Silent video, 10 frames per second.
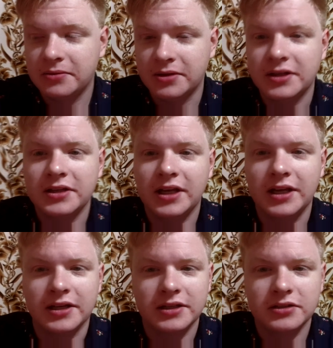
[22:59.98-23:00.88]
But
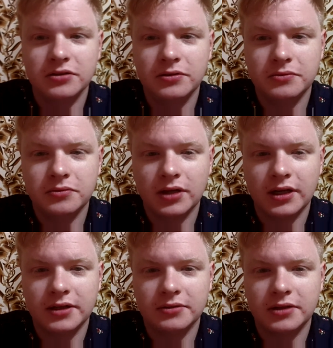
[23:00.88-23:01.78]
yeah, it's good.
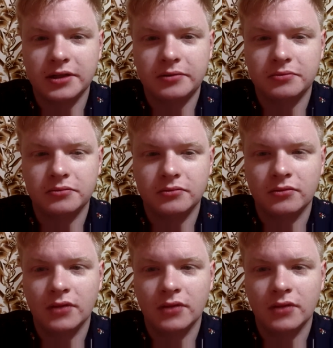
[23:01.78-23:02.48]
And then